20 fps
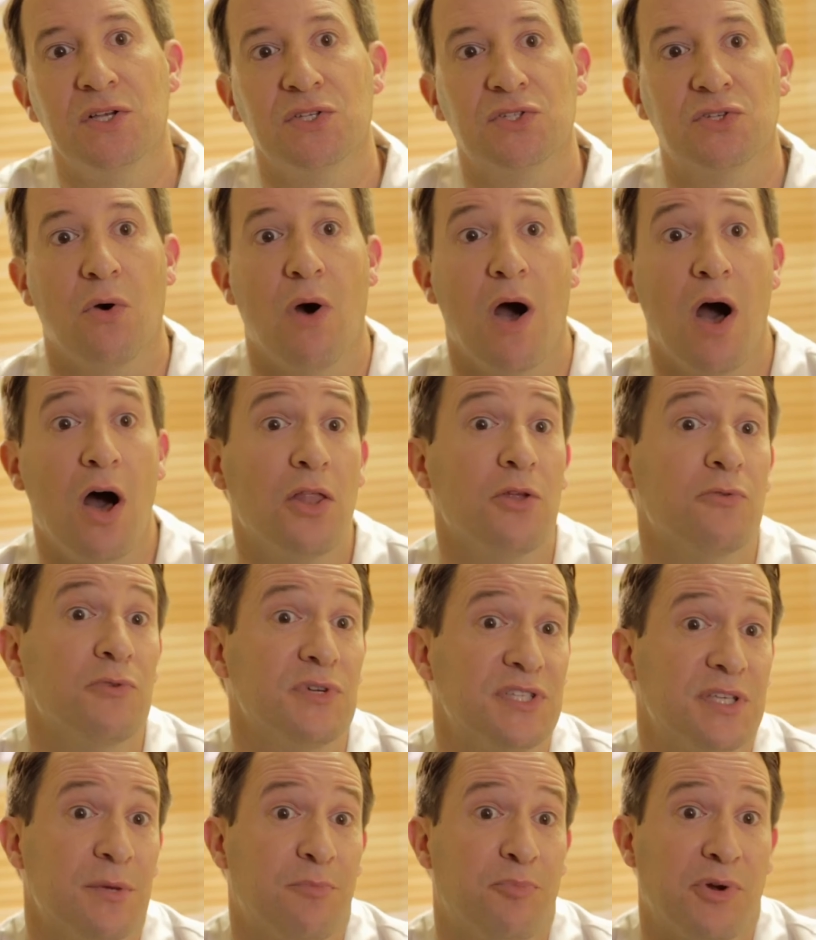So other
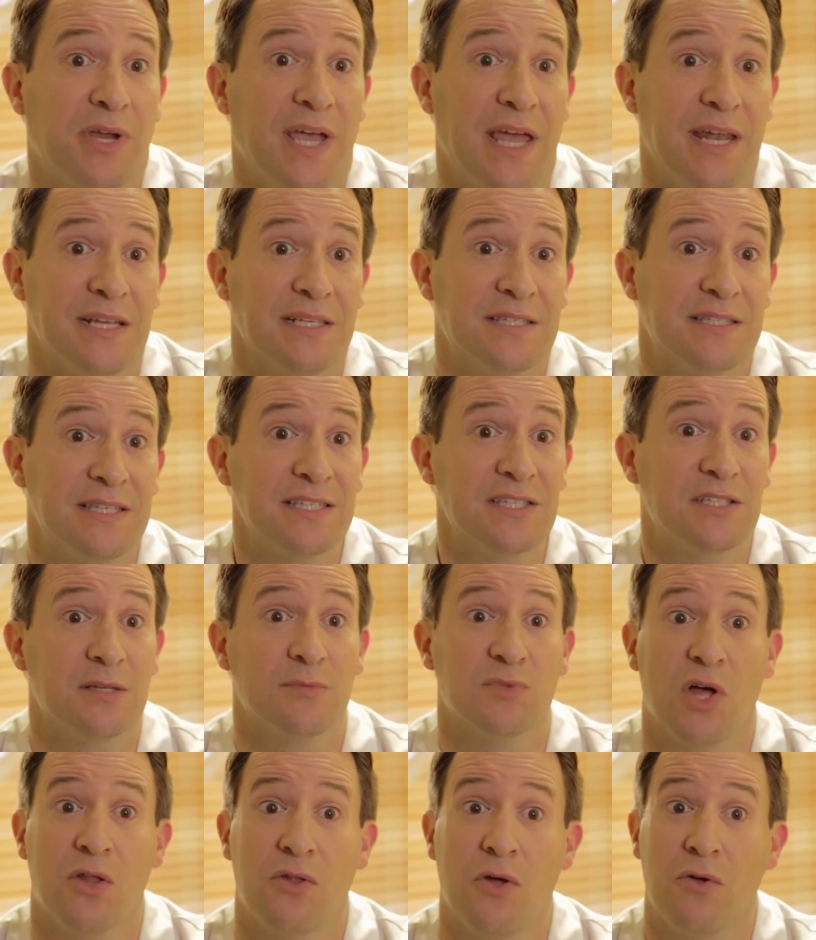reciprocating
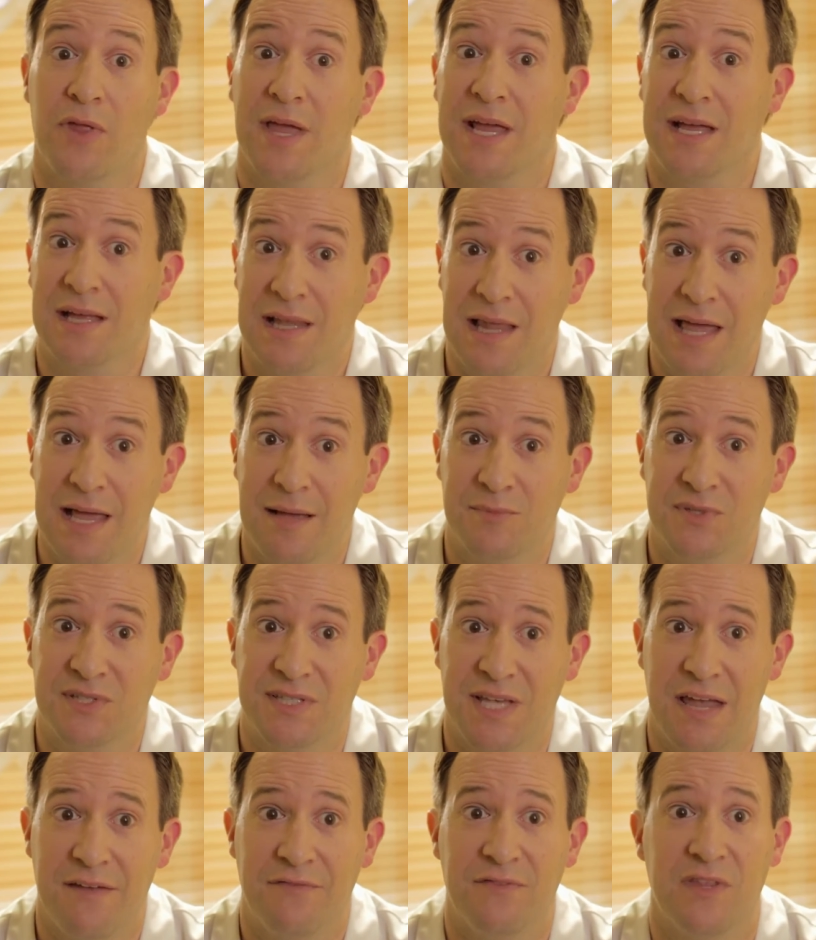systems, although they claim
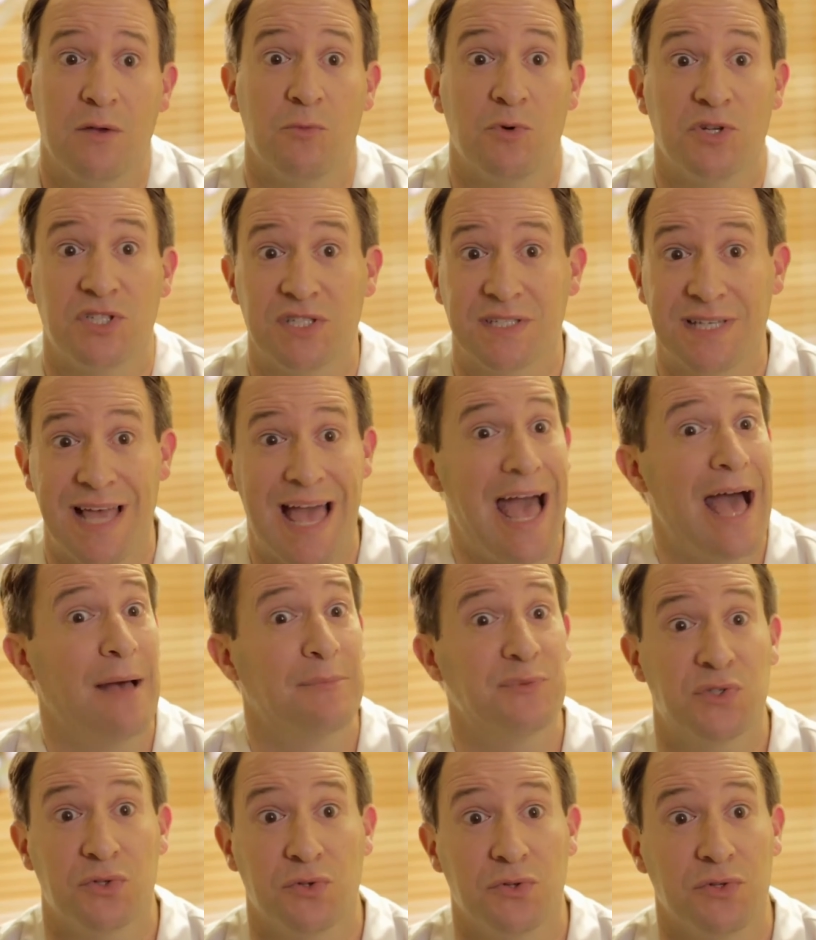safety, which is
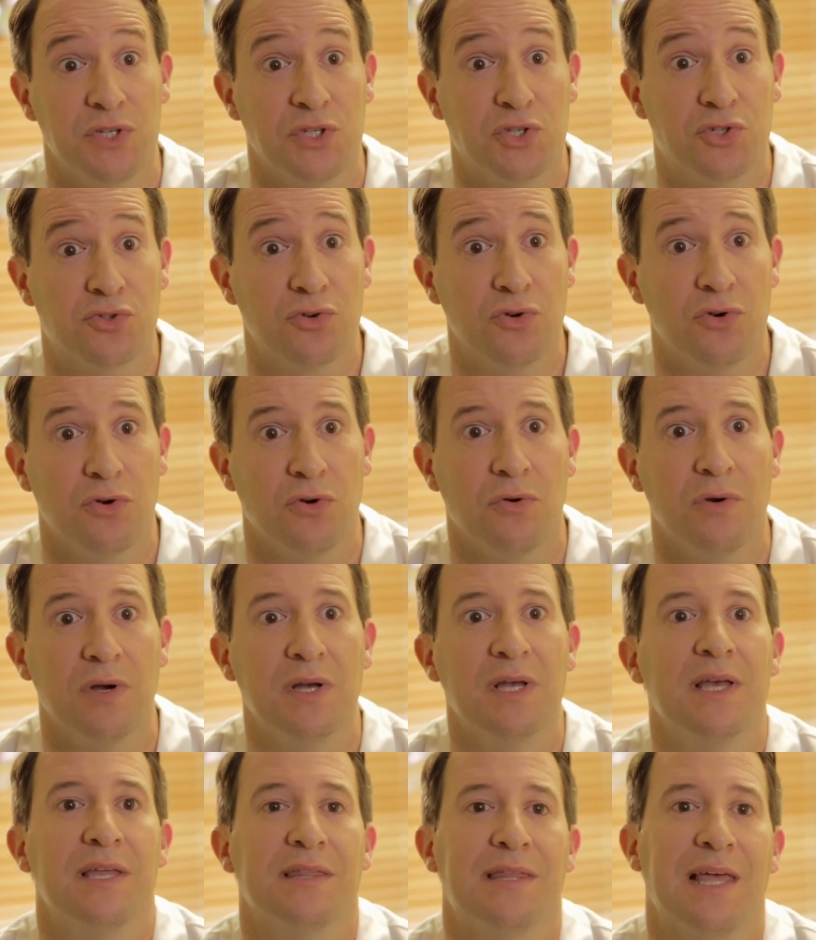absolutely true,
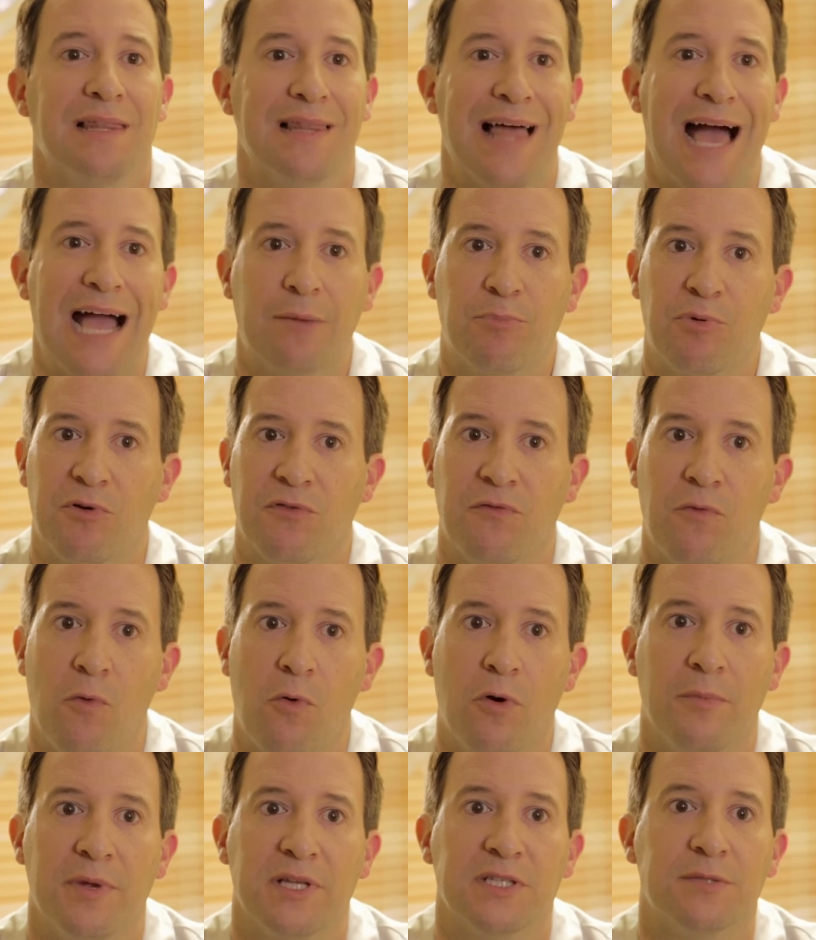they lack
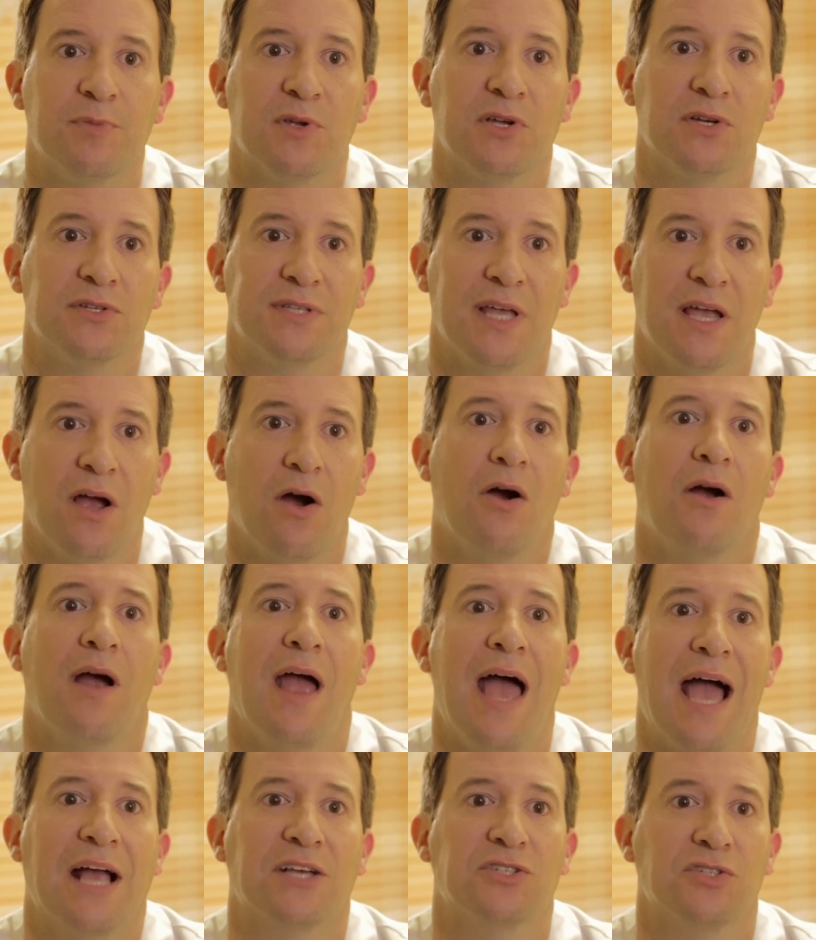performance because they are
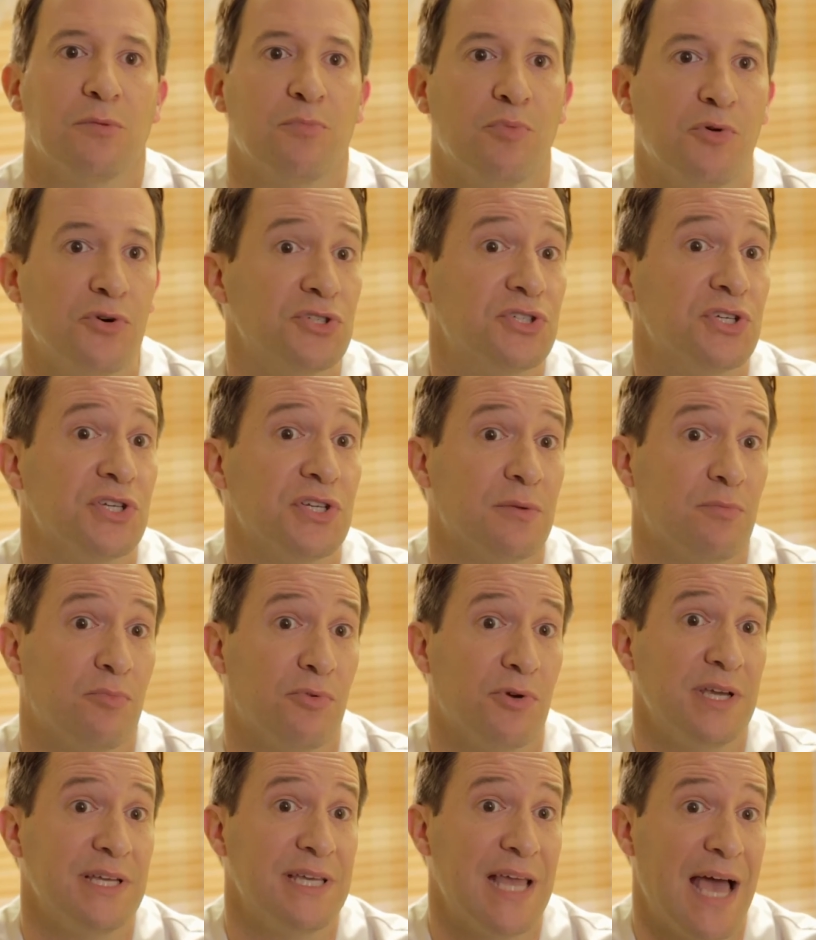actually pushing
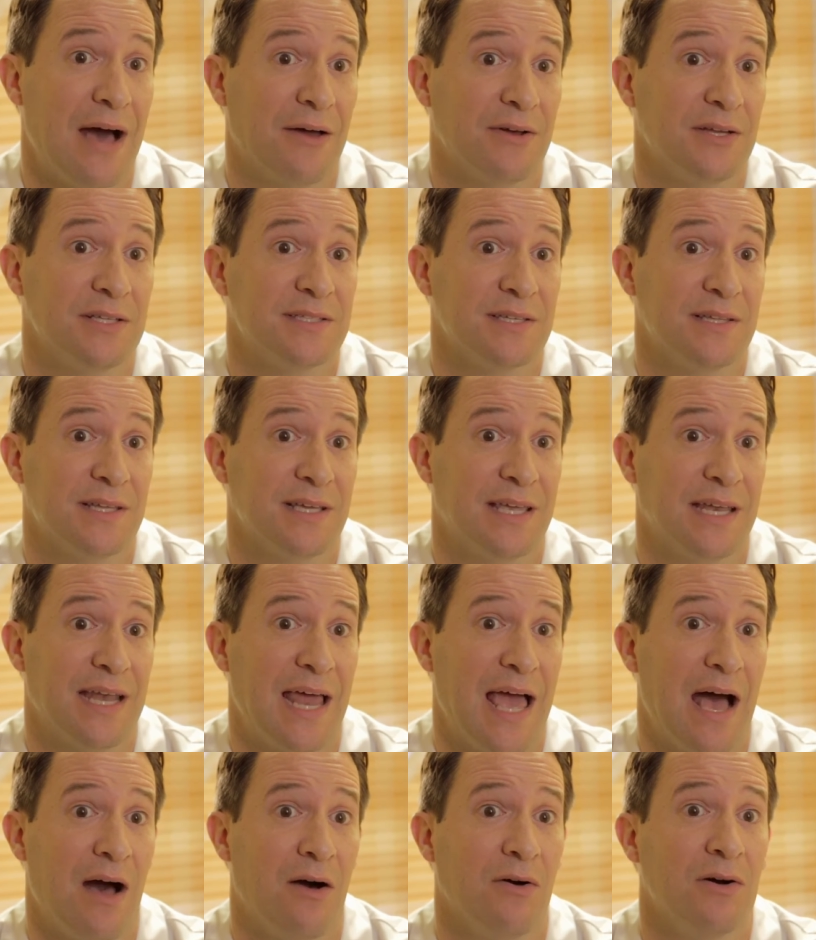debris down into the
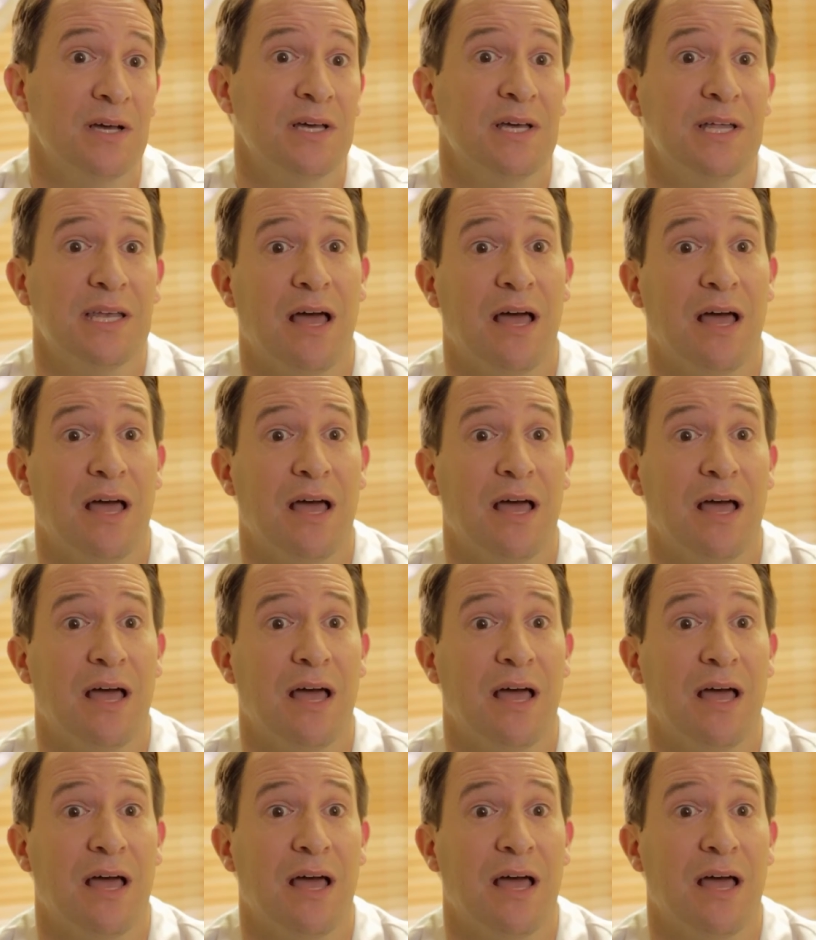canal.